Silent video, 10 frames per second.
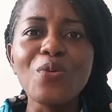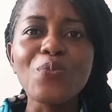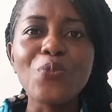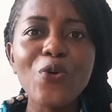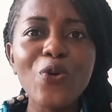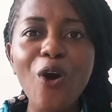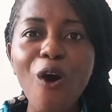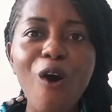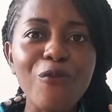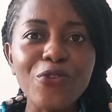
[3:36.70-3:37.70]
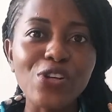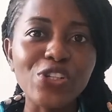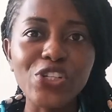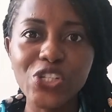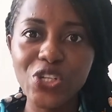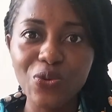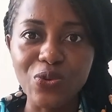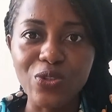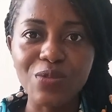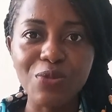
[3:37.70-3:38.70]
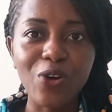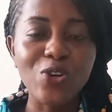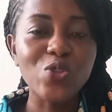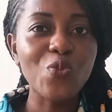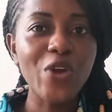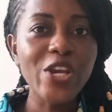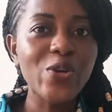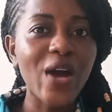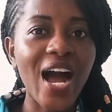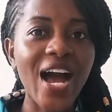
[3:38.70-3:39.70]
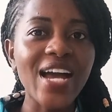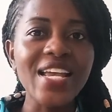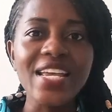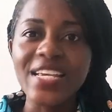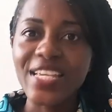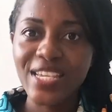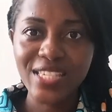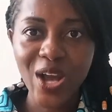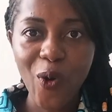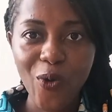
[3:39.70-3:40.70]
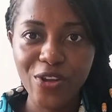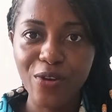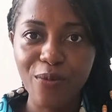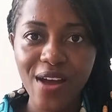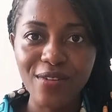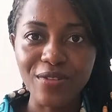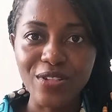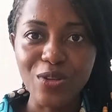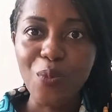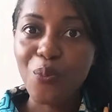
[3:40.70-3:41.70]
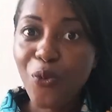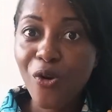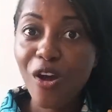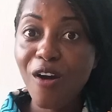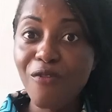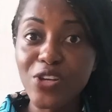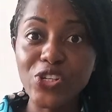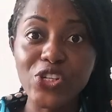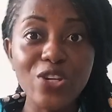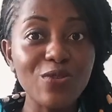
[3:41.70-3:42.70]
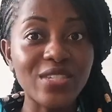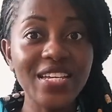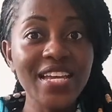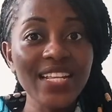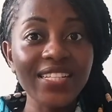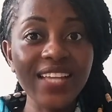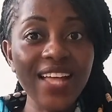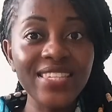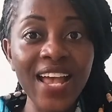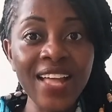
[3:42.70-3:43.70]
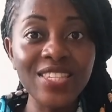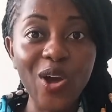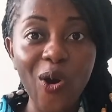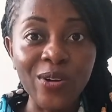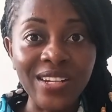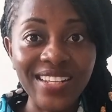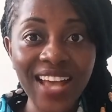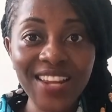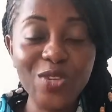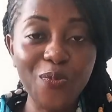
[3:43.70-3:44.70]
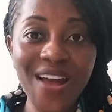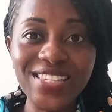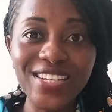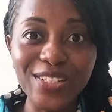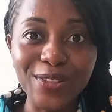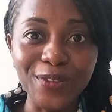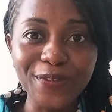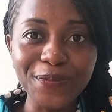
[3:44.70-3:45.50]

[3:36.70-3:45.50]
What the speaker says: "Put off your shoes, because where you are is an holy ground." Put off your shoes. That's hands on. That is practical.